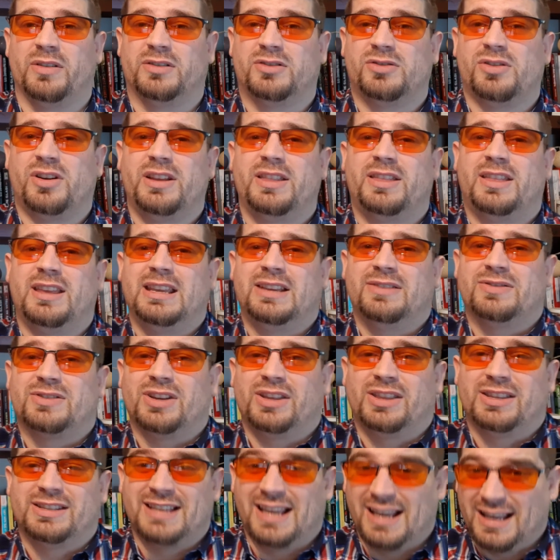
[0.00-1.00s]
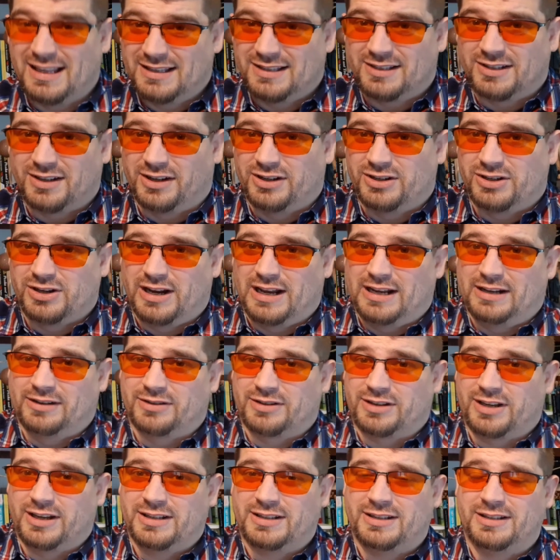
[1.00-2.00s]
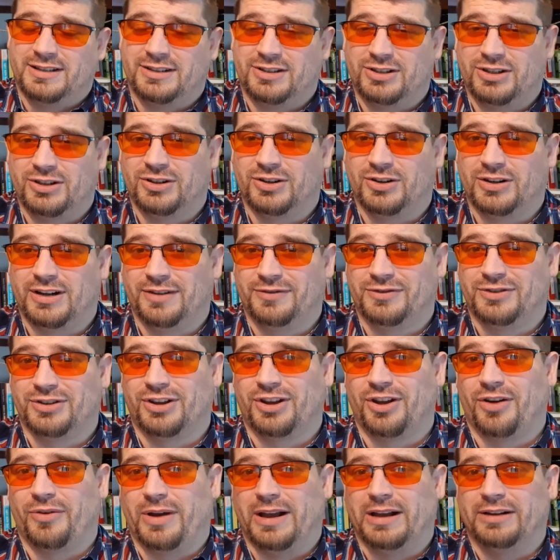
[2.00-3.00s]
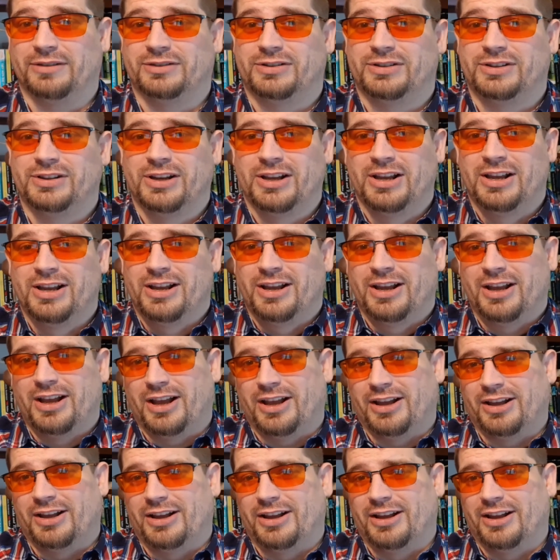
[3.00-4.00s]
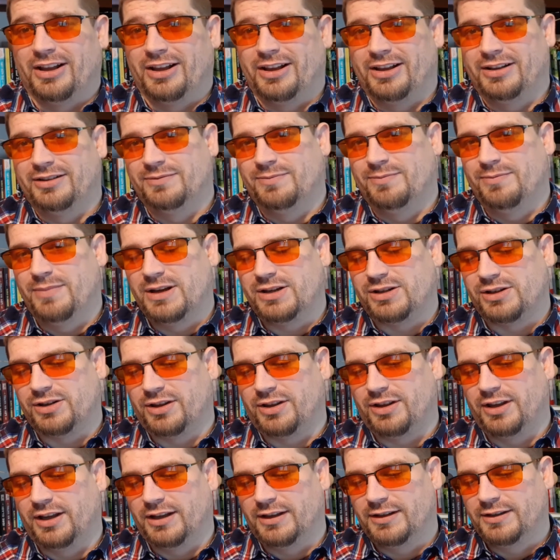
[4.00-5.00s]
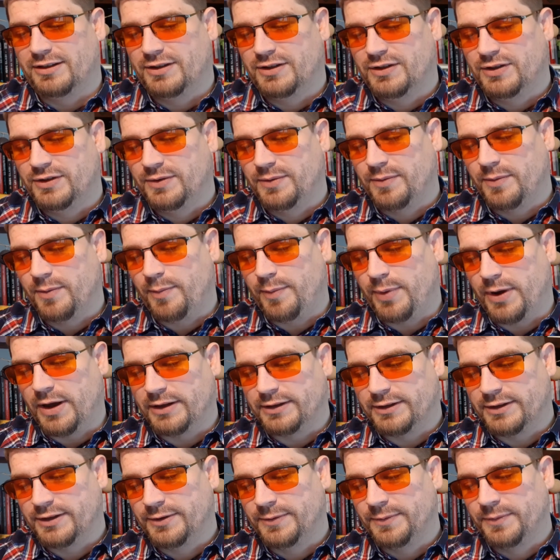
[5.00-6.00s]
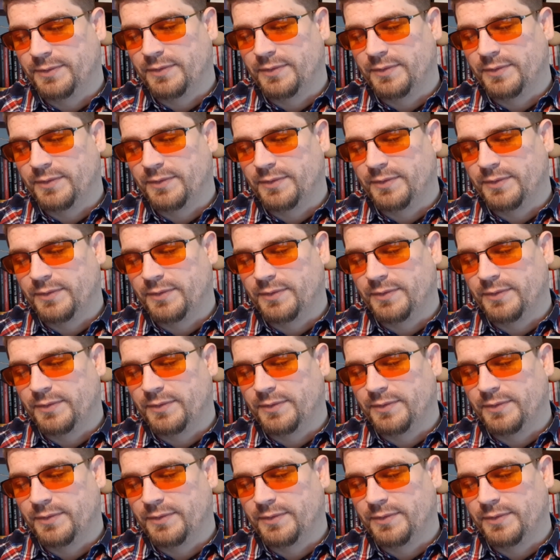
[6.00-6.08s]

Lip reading: Try and think of something that's inside your house, yes? So you don't have to go out and measure things. But